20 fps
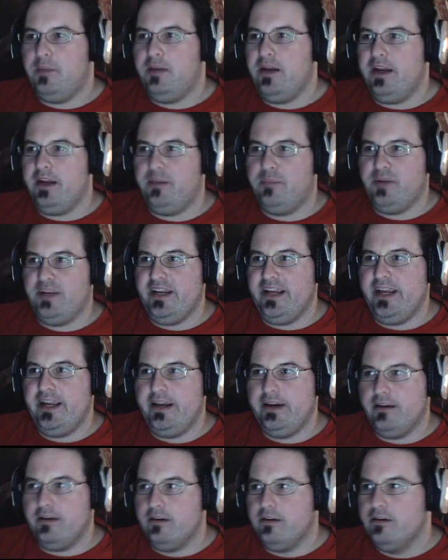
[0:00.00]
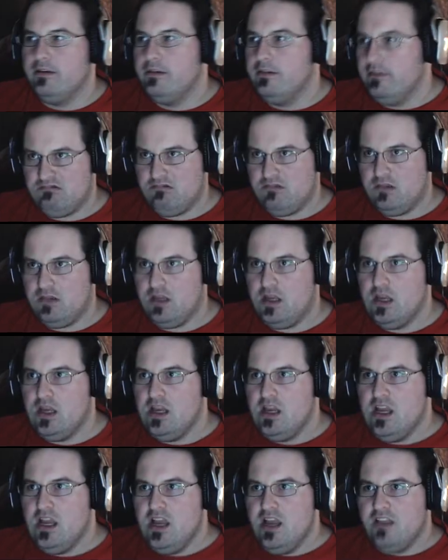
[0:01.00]
I played the piano!
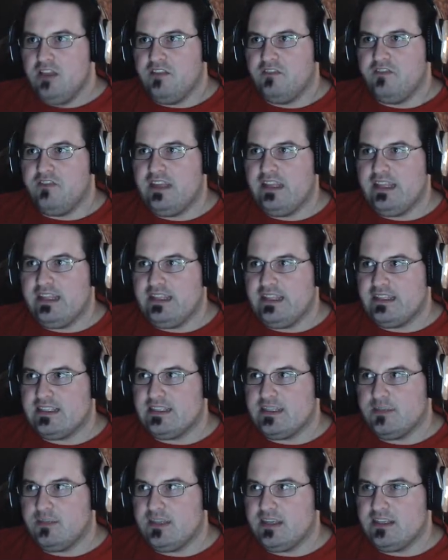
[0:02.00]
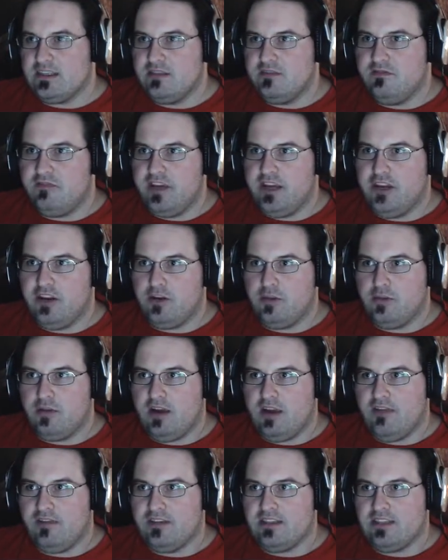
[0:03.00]
The feeling that something's invading your
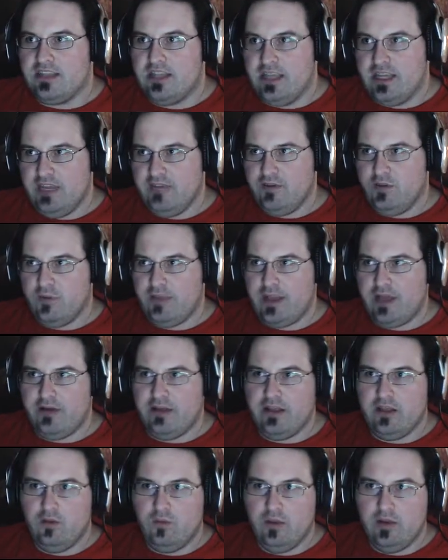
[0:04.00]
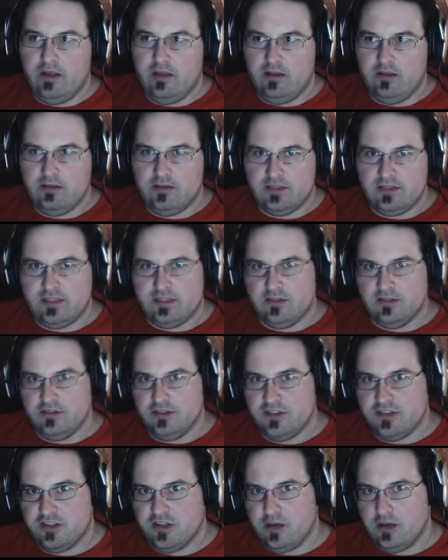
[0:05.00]
privacy, even without ill will, is still
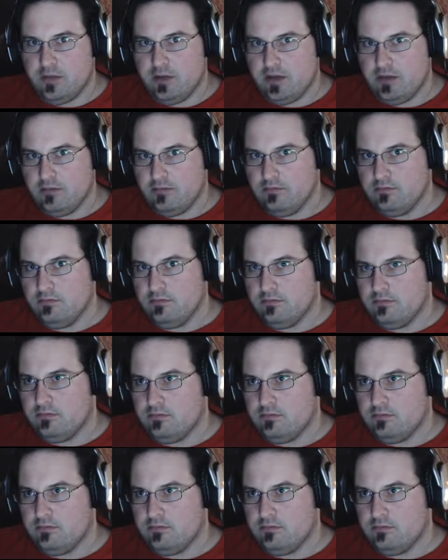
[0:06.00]
disturbing.